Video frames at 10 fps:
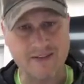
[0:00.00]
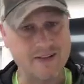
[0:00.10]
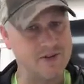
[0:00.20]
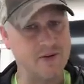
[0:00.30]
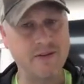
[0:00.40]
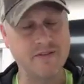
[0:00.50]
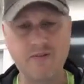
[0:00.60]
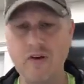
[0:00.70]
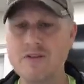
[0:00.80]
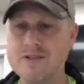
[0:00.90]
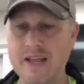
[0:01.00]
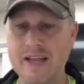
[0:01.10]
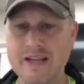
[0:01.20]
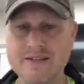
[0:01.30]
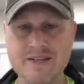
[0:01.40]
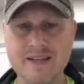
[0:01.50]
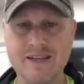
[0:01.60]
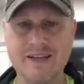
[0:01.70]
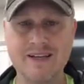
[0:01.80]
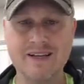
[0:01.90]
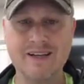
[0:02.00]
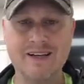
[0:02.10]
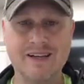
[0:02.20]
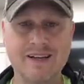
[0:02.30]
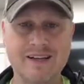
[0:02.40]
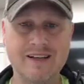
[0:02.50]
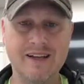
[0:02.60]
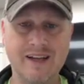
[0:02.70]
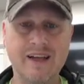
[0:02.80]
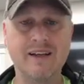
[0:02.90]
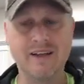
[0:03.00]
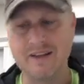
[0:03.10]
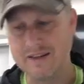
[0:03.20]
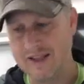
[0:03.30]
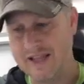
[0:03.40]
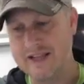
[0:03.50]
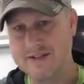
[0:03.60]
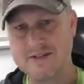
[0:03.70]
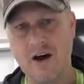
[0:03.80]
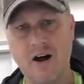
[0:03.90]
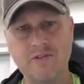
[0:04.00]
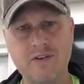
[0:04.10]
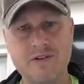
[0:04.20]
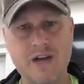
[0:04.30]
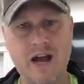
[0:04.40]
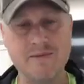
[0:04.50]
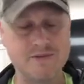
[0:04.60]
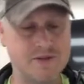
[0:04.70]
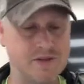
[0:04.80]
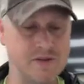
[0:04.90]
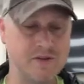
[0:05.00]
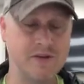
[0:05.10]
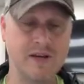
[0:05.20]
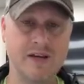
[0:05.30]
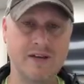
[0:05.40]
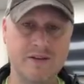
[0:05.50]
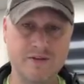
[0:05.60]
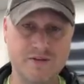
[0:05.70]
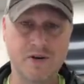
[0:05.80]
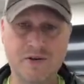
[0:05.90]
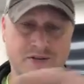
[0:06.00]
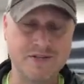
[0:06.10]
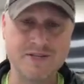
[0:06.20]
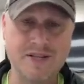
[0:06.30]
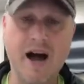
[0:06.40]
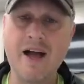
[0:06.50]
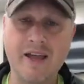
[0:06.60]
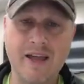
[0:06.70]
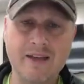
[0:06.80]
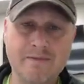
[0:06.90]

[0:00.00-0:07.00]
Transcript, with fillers: and then doing the first things, it, it leads oftentimes to, to churches dying.